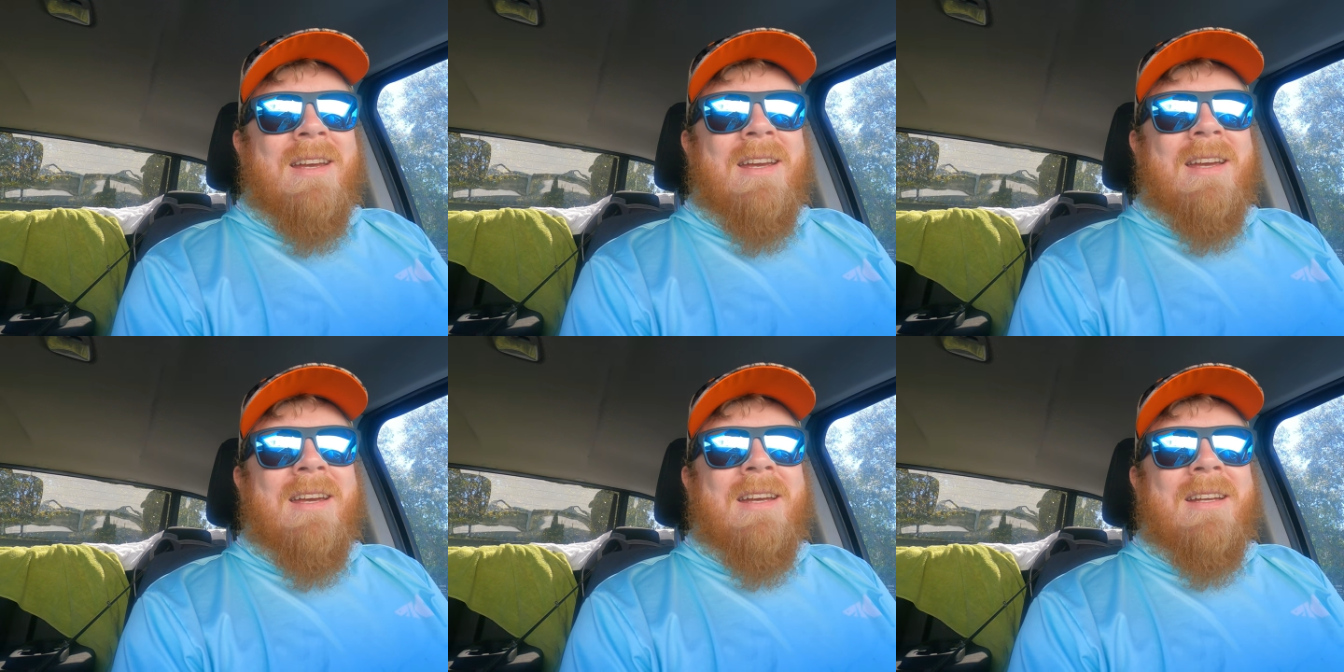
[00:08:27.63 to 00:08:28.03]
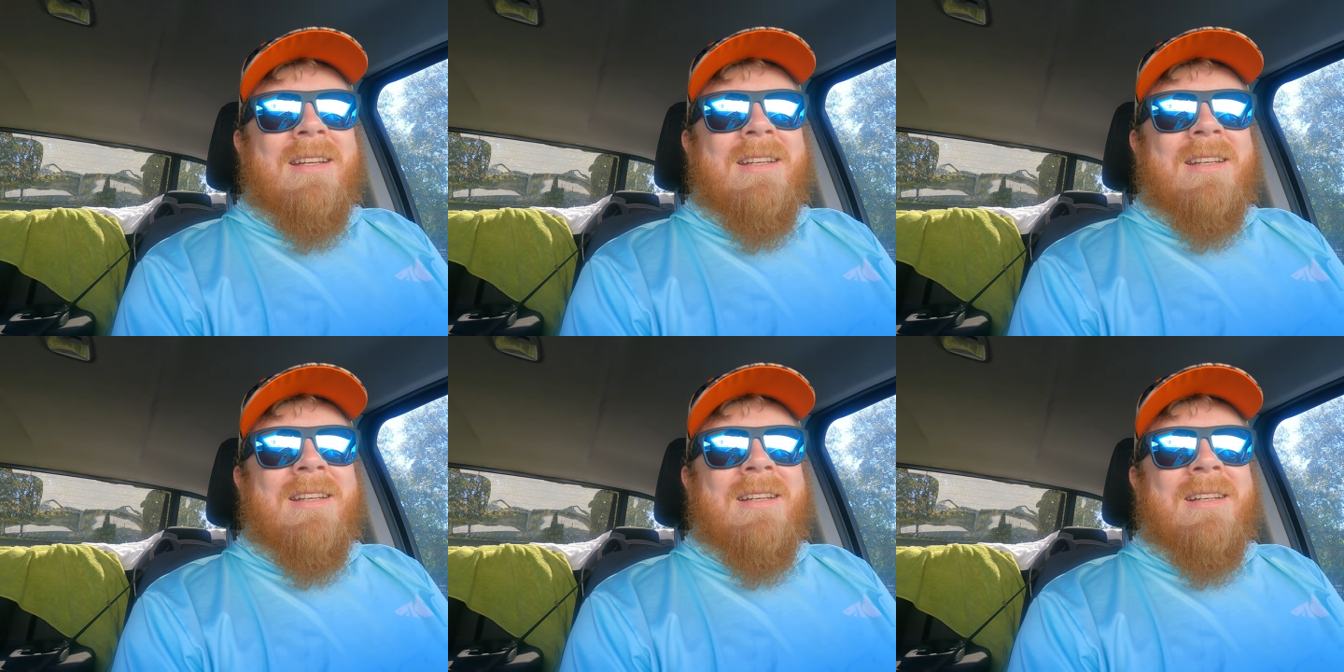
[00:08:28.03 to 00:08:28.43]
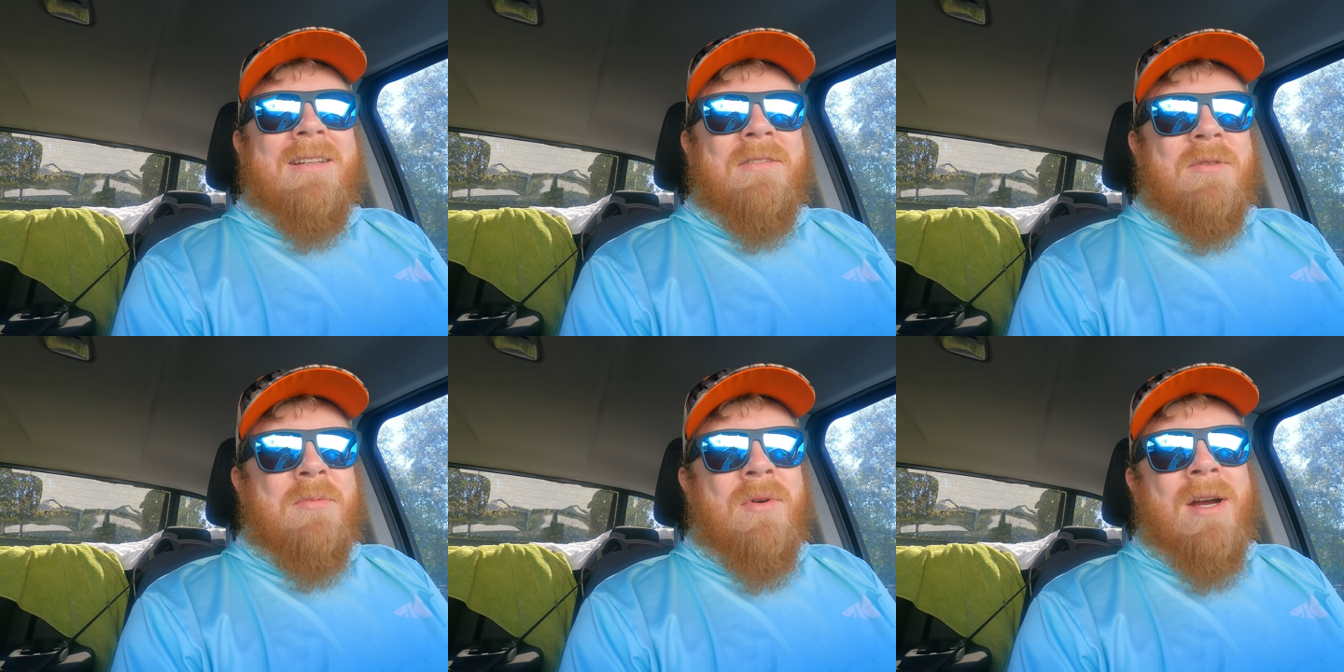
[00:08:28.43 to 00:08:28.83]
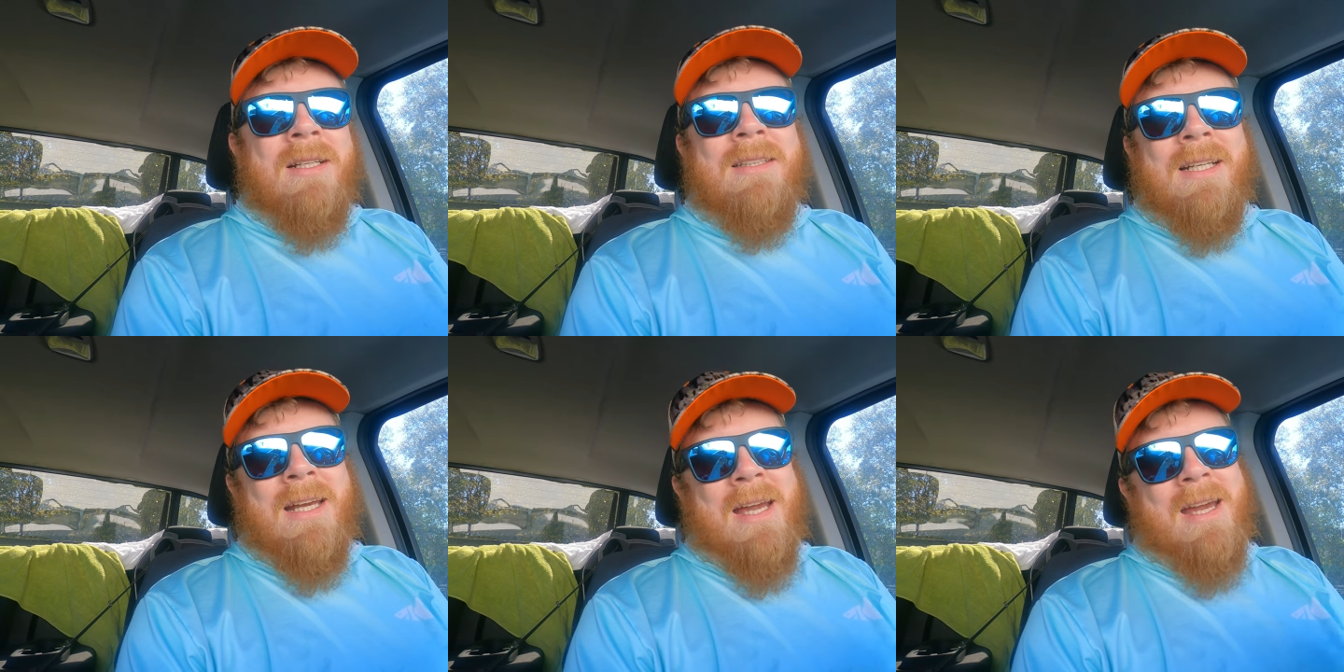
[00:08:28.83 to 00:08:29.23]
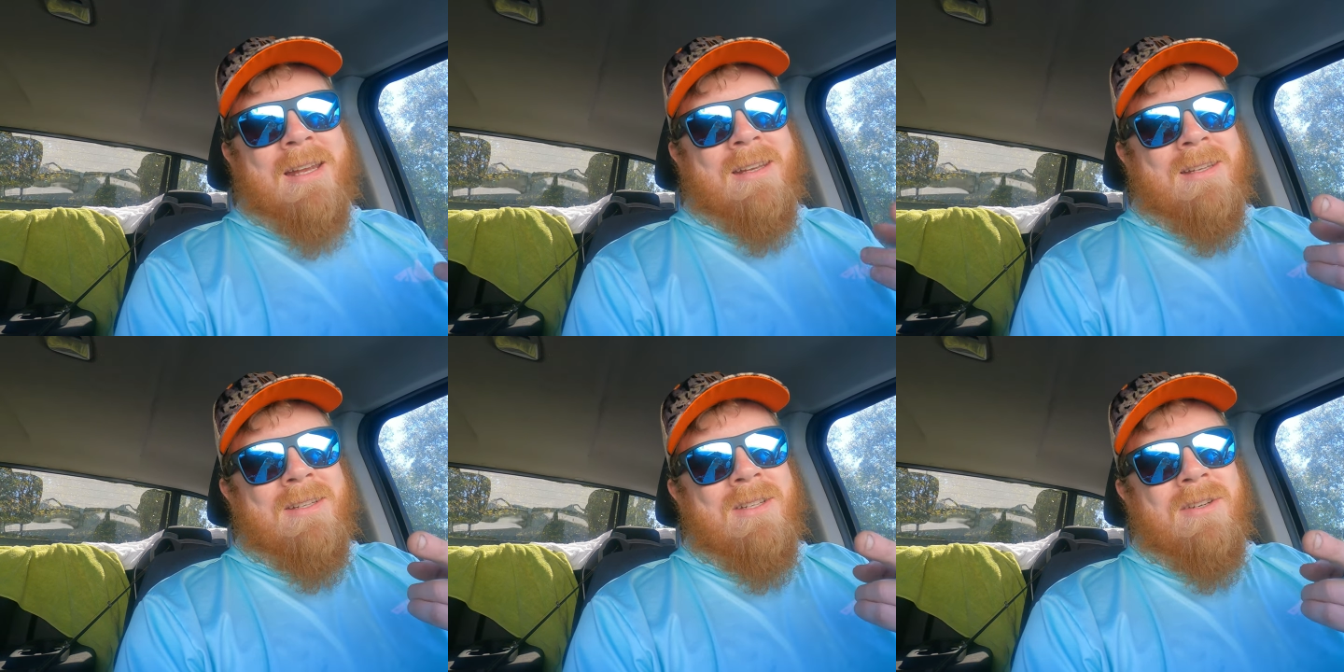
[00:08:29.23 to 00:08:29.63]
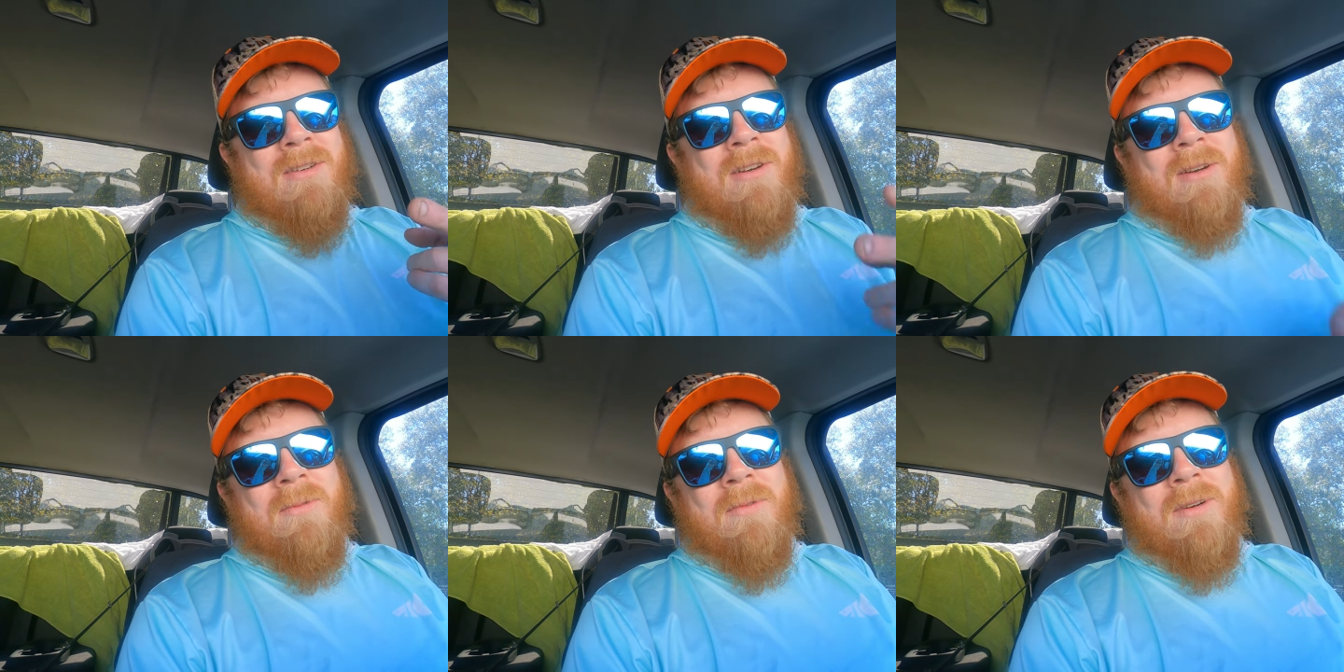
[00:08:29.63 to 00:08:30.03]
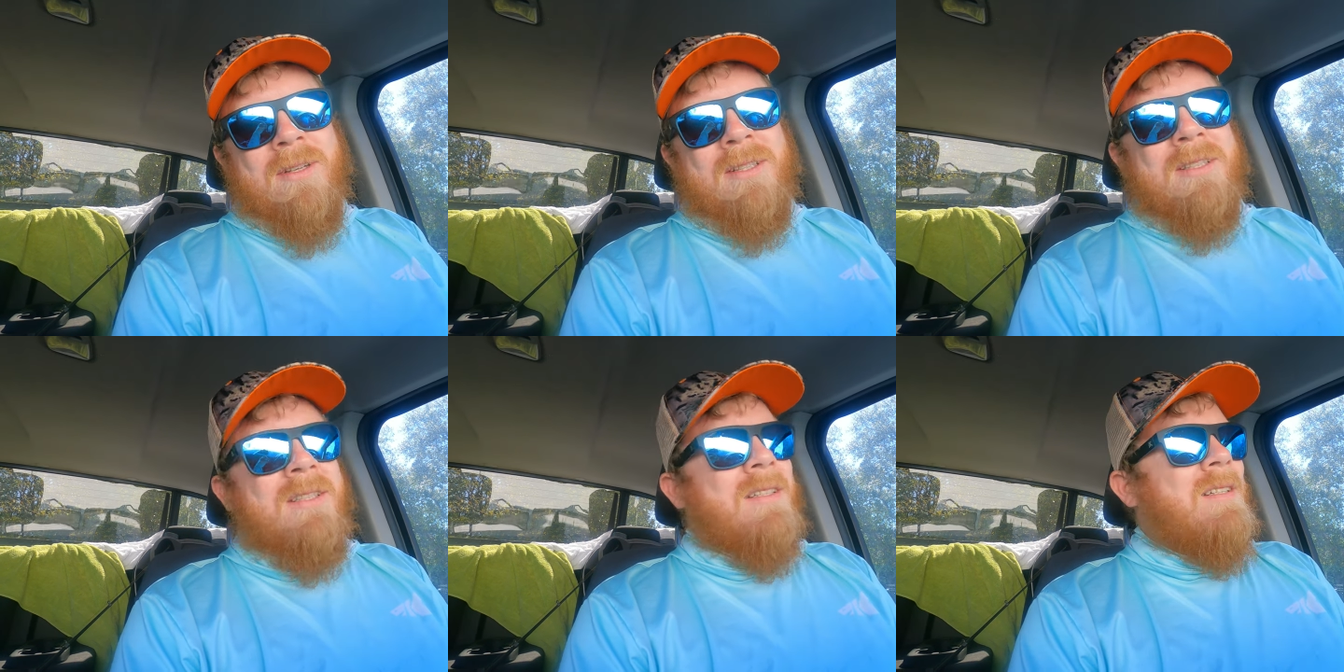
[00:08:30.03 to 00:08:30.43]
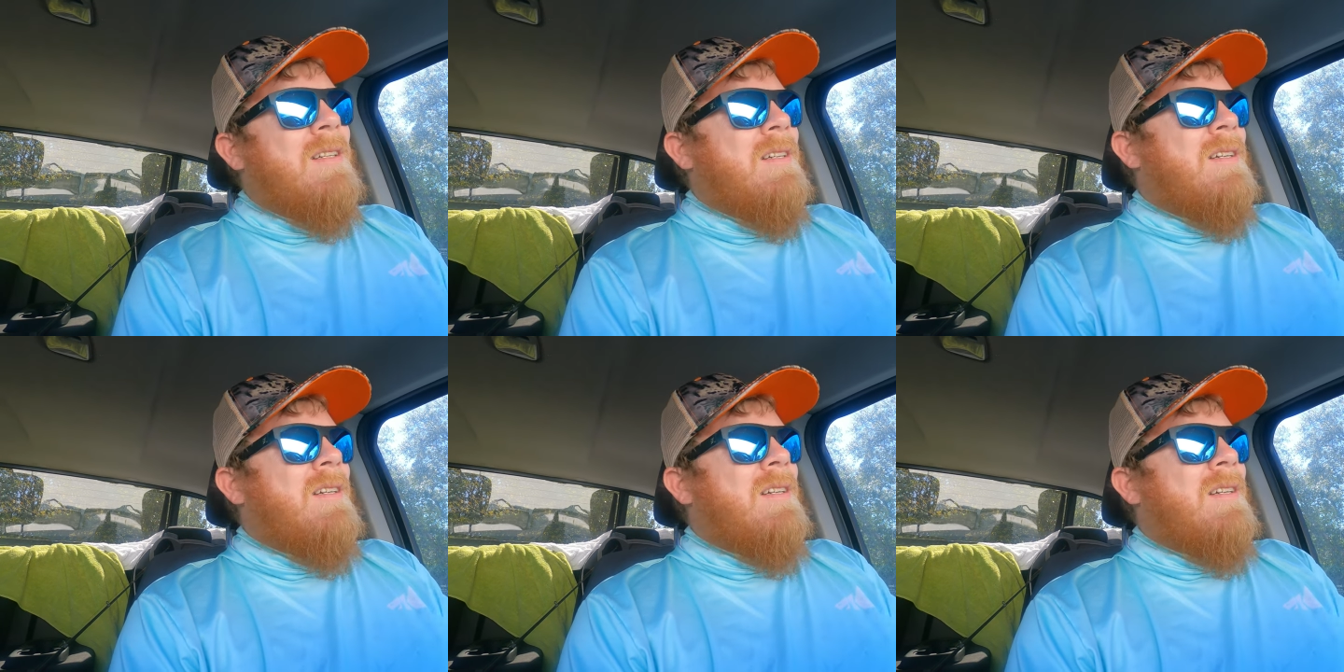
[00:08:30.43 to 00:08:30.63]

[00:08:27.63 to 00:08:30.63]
and surprised I got two good ones.